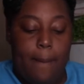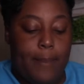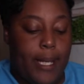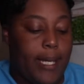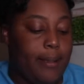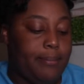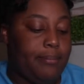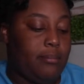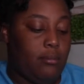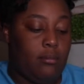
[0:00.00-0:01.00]
But
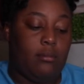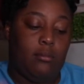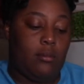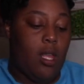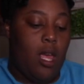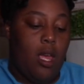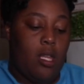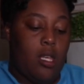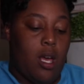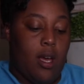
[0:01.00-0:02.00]

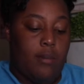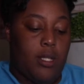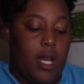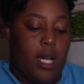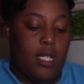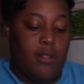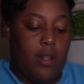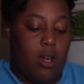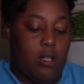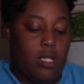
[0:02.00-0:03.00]
y'all, I'm sorry these
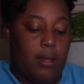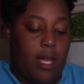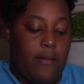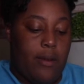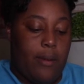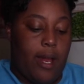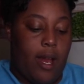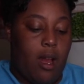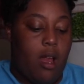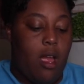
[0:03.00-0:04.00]
vlogs be
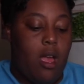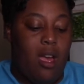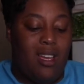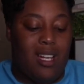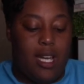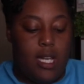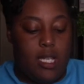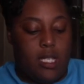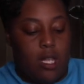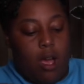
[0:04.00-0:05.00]
everywhere,
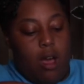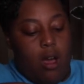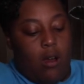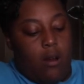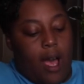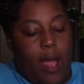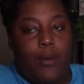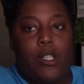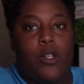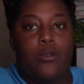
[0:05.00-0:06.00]
cause y'all, I
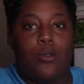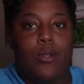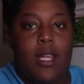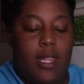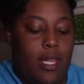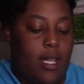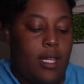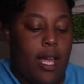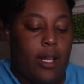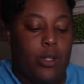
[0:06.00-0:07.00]
really don't do nothing
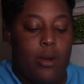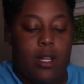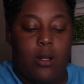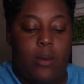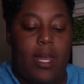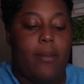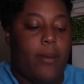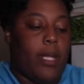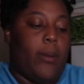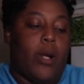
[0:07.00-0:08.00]
like throughout the week but
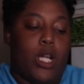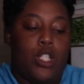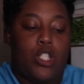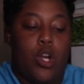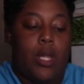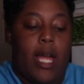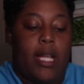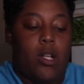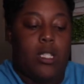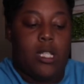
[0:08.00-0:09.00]
really work. So
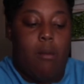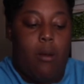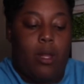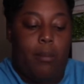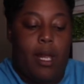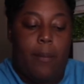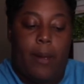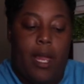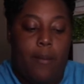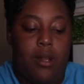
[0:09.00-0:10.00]
like the only time I really pick up
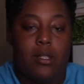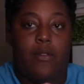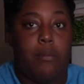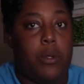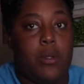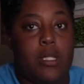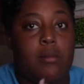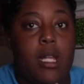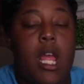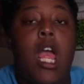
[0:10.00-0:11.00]
a camera is if I'm doing
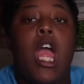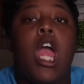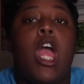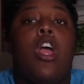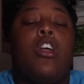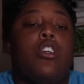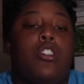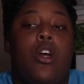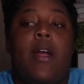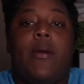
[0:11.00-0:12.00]
something.
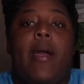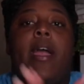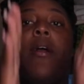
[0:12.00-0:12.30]
So anyway,